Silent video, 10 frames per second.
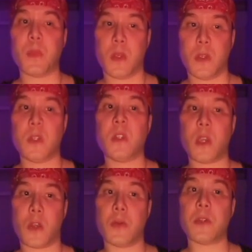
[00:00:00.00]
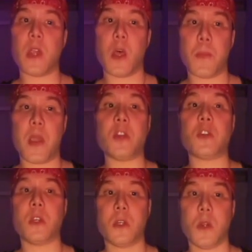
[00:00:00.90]
sickle cell
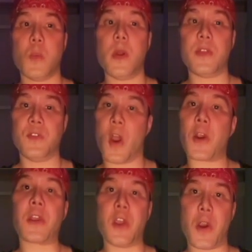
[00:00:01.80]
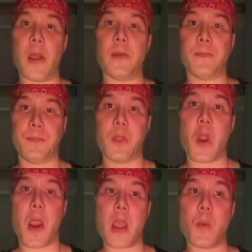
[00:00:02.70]
patient with dark urine, all
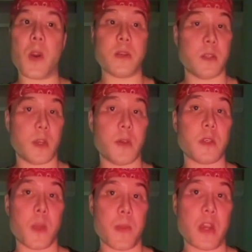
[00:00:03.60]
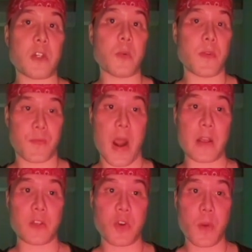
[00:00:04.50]
right? Where a sickle cell patient with
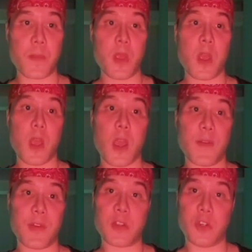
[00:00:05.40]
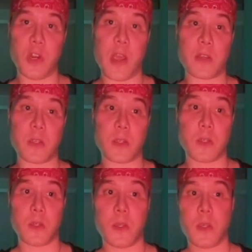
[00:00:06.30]
nephrotic syndrome,
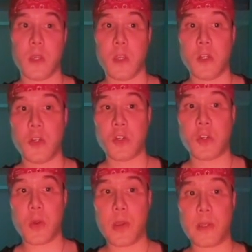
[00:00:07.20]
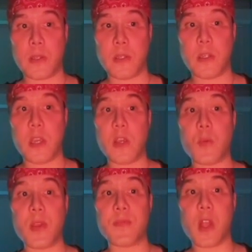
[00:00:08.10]
FSGS. Choice D,
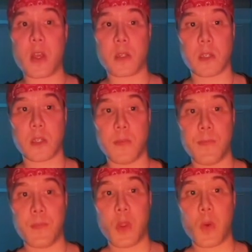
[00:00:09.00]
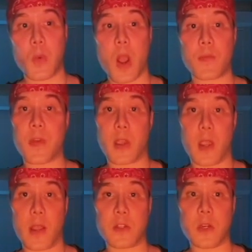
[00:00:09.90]
reflux, wrong
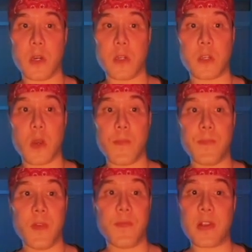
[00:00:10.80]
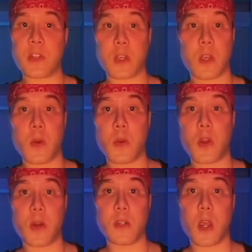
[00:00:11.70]
fucking answer. So
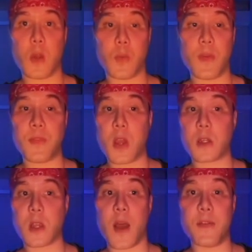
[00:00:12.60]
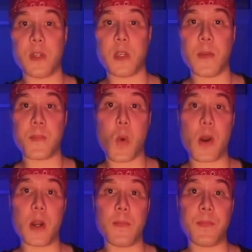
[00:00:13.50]
vesico-urethral reflux, obviously
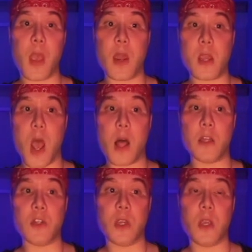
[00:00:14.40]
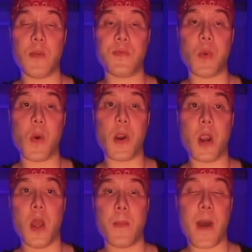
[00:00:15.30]
important etiology
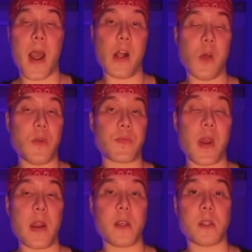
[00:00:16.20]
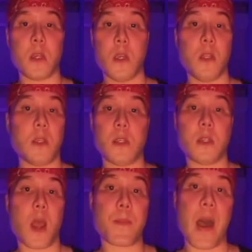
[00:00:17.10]
for pyelonephritis. This is
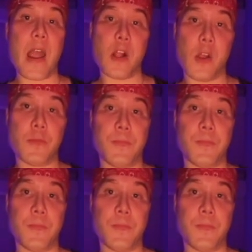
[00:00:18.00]
not pyelo,